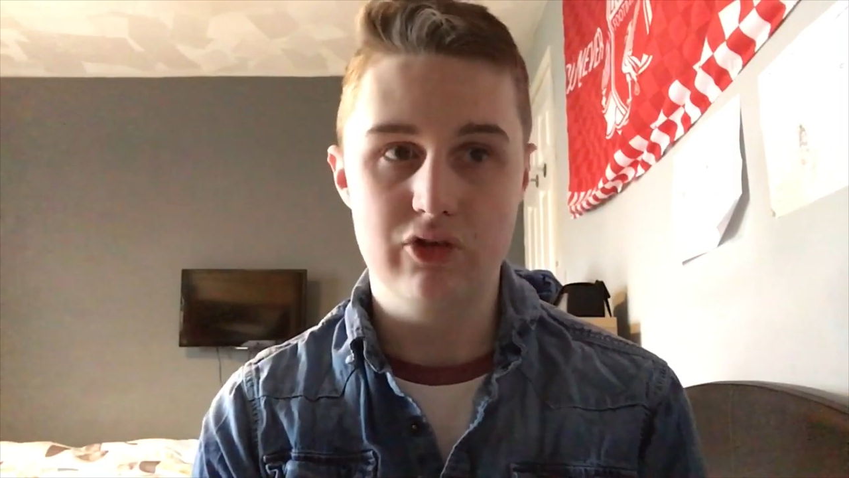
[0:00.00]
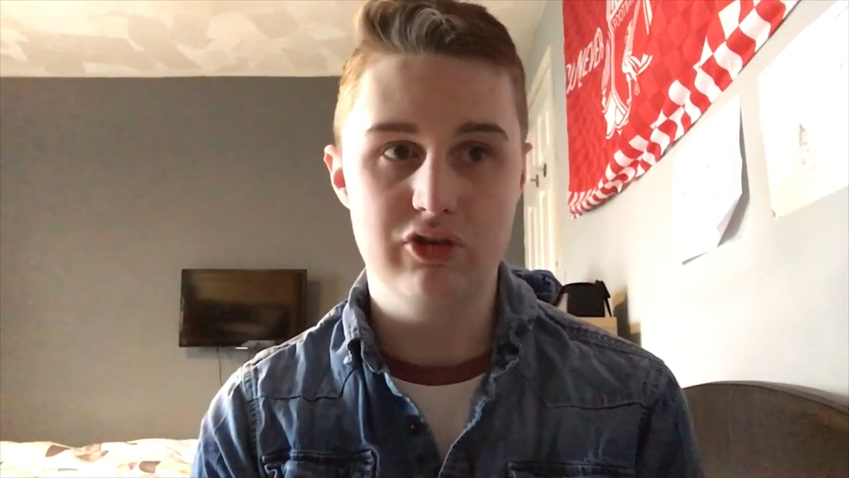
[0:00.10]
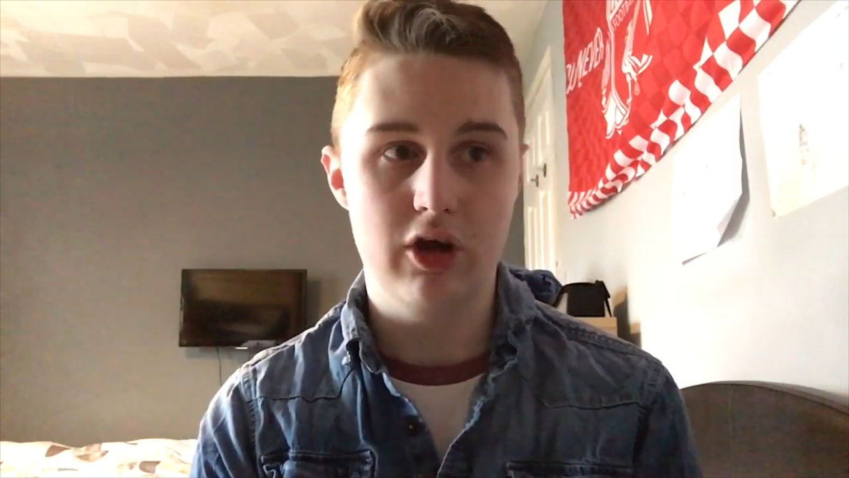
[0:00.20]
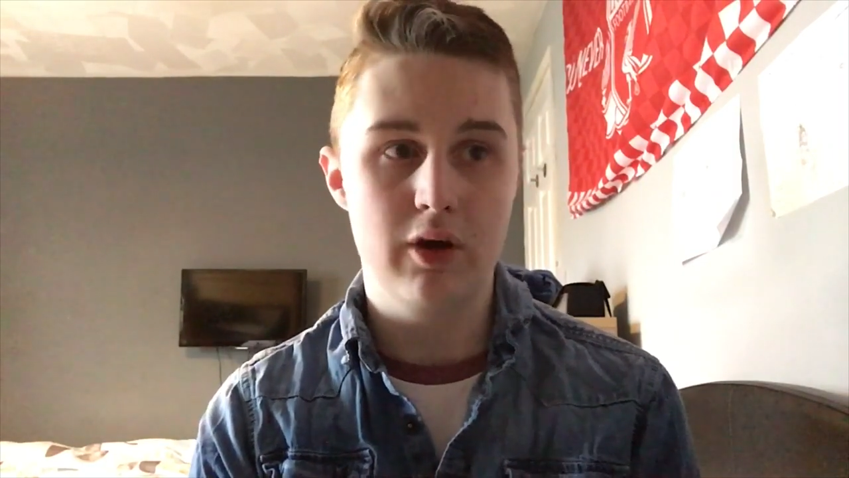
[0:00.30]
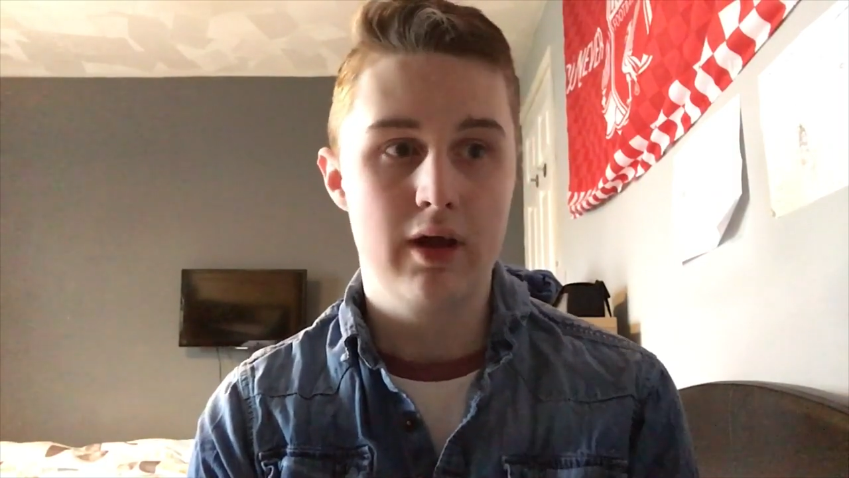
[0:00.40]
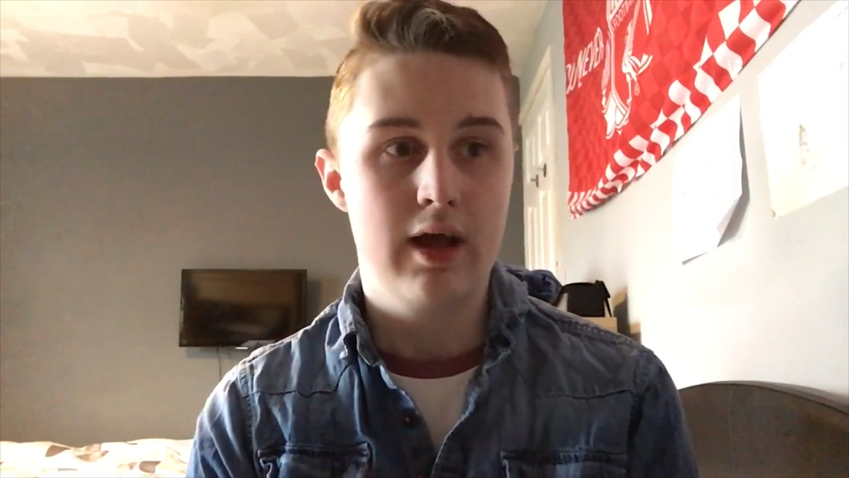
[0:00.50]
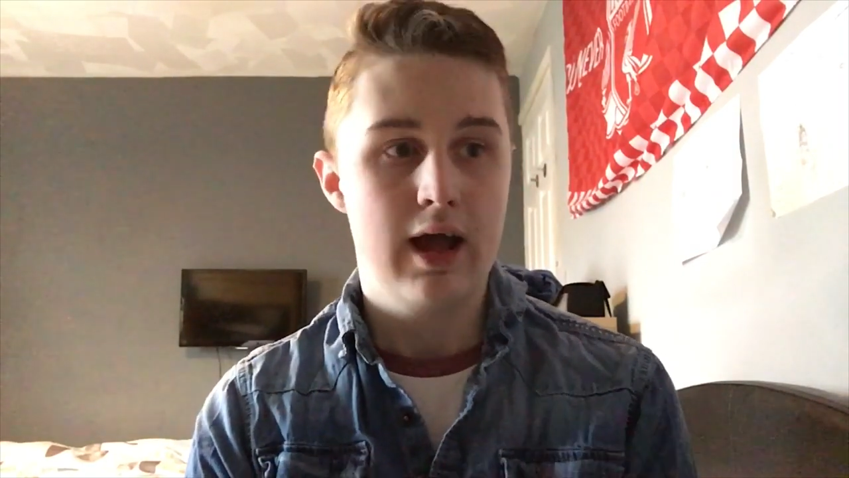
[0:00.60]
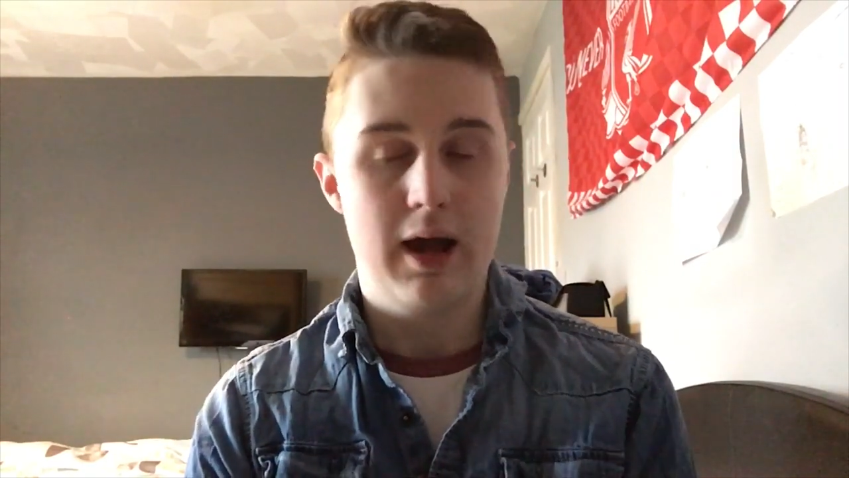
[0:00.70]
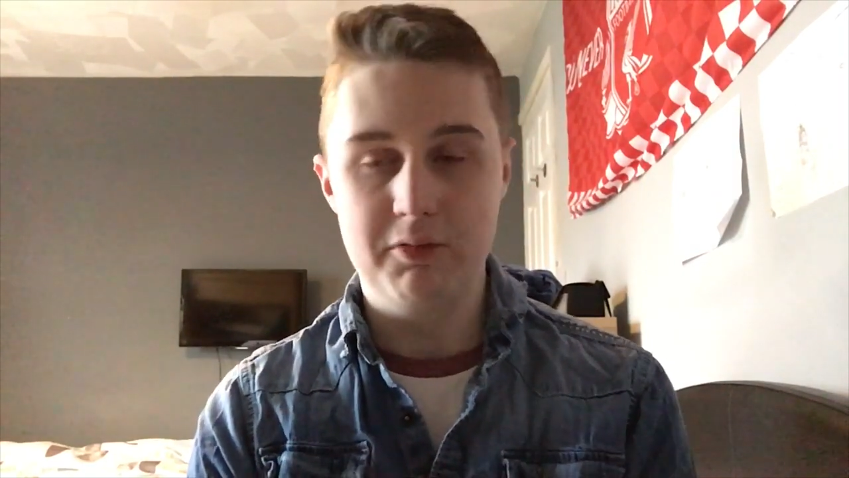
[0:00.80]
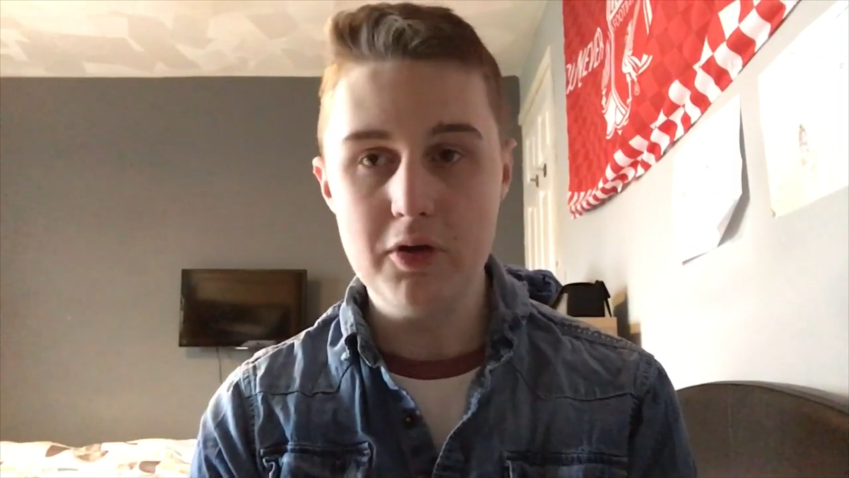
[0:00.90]
So,
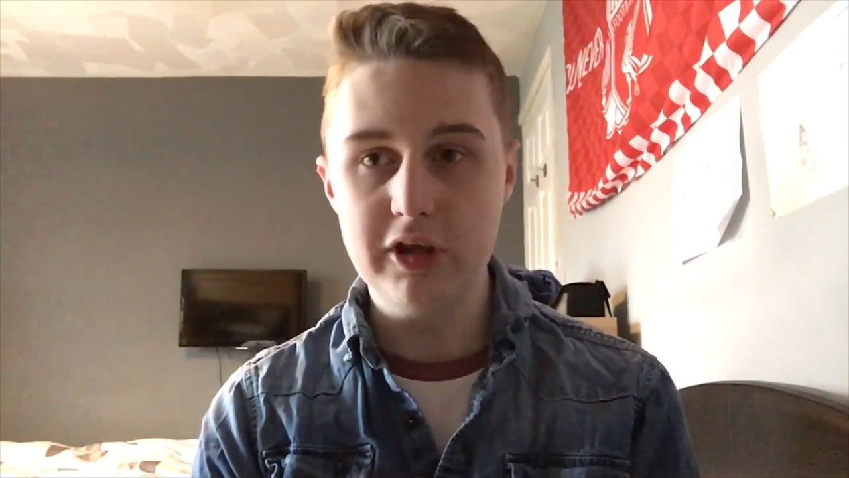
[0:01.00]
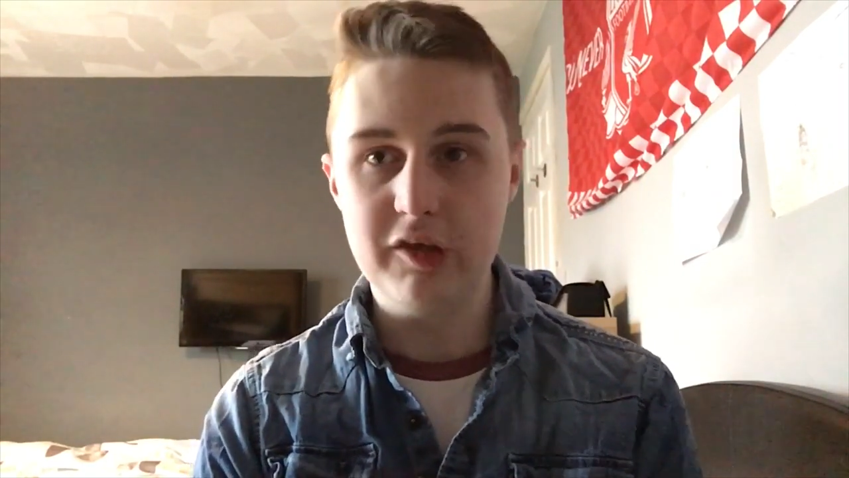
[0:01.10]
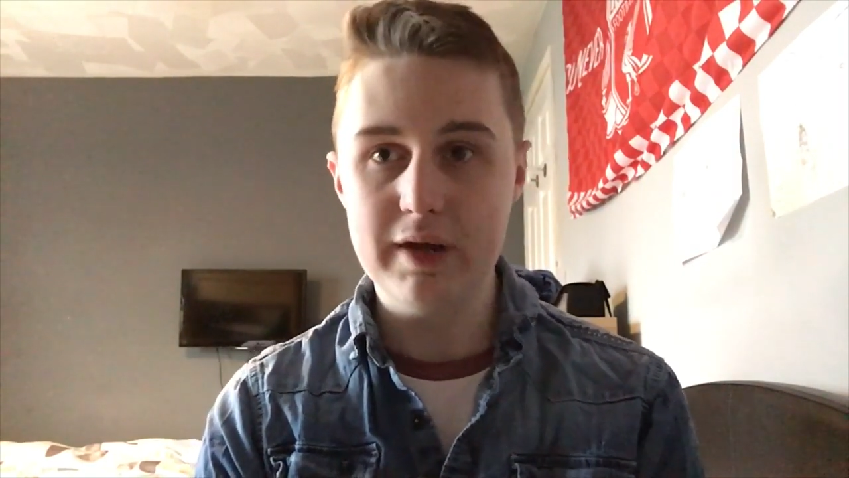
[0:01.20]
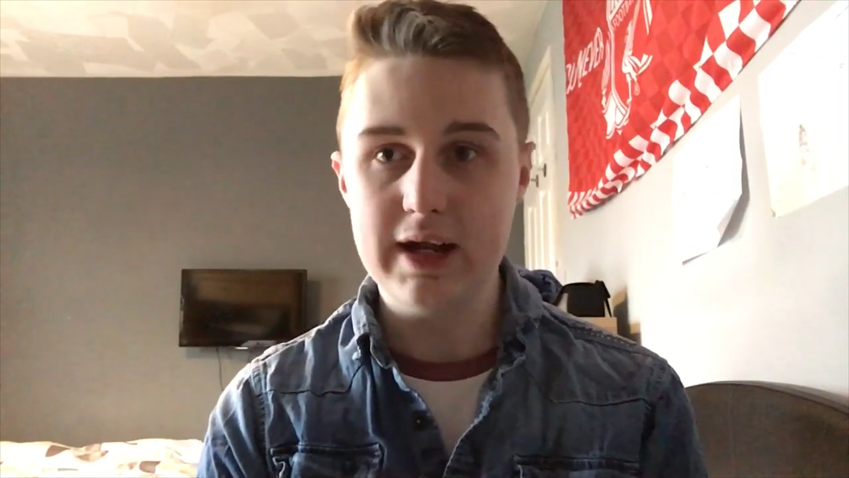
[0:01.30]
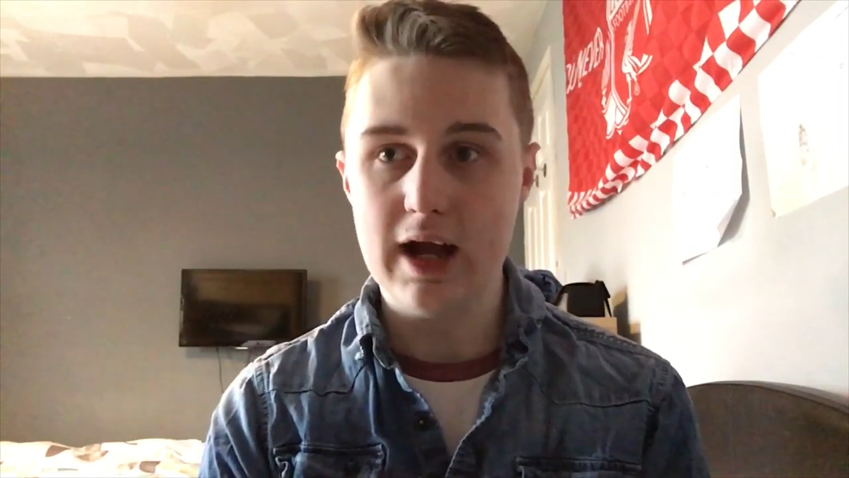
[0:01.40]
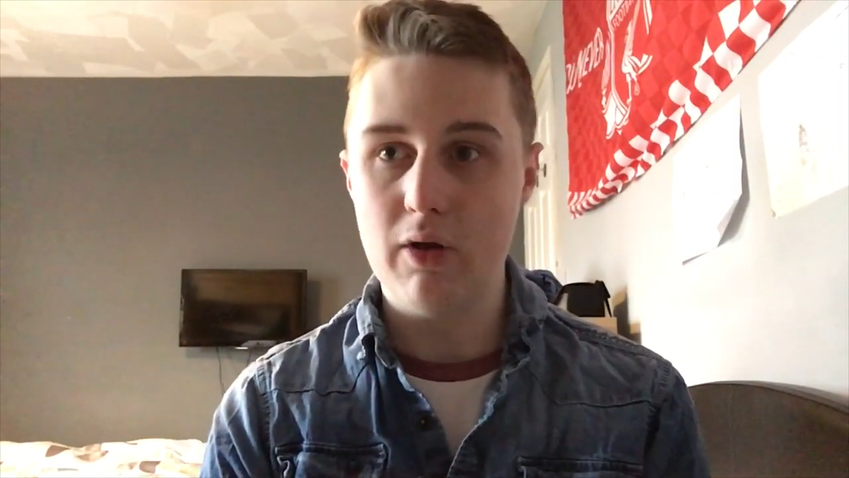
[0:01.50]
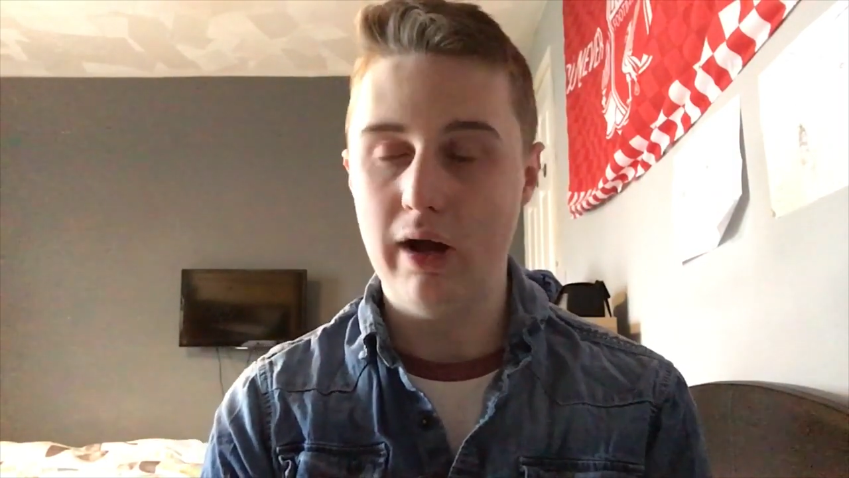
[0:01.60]
I'm doing a Q&A now.